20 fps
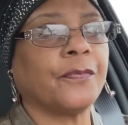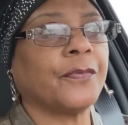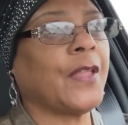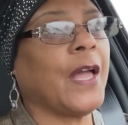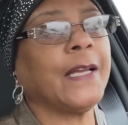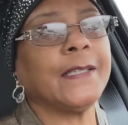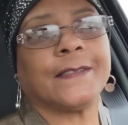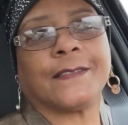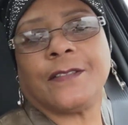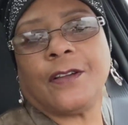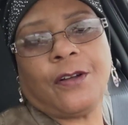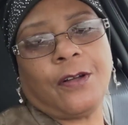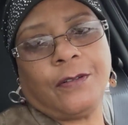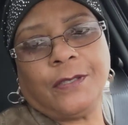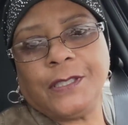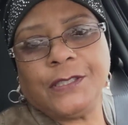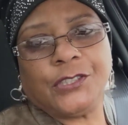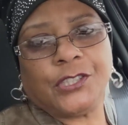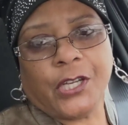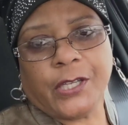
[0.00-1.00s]
That's the
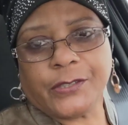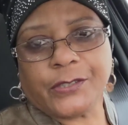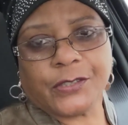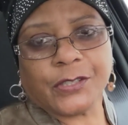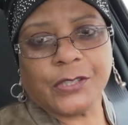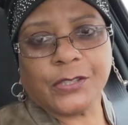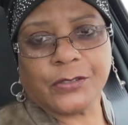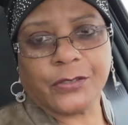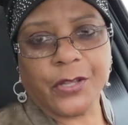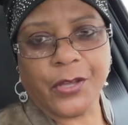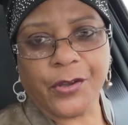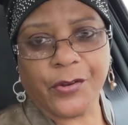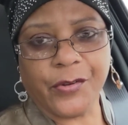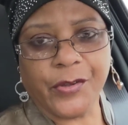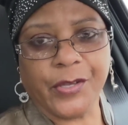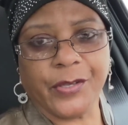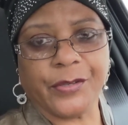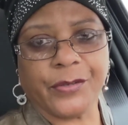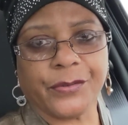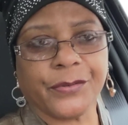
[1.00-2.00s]
only justice there
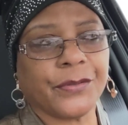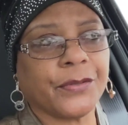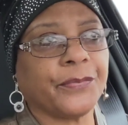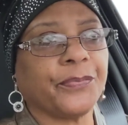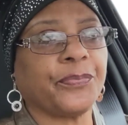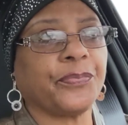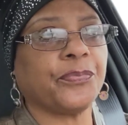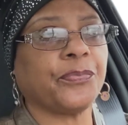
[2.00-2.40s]
is.